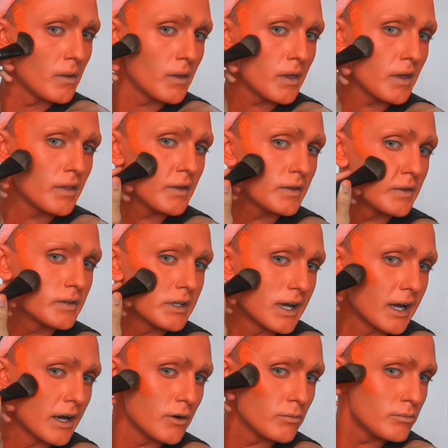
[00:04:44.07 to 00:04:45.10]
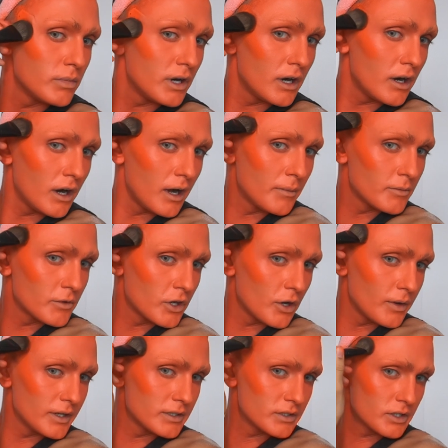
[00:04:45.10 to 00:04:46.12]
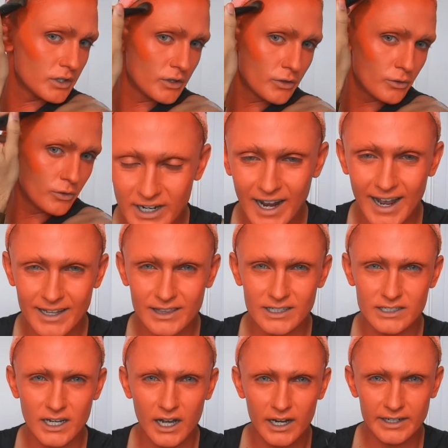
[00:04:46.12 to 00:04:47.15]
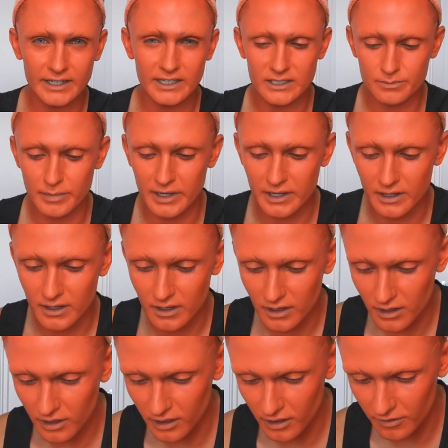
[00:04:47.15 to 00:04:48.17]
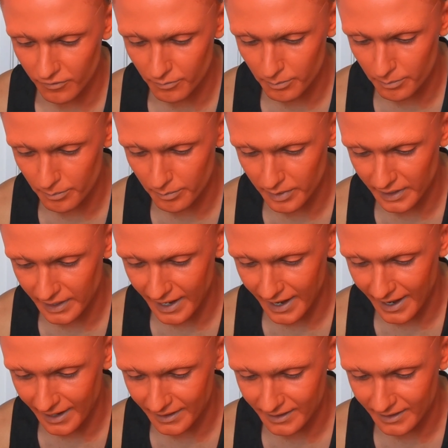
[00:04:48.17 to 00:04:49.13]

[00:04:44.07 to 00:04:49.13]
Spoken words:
get this down, but I'm going to add the tiniest bit of black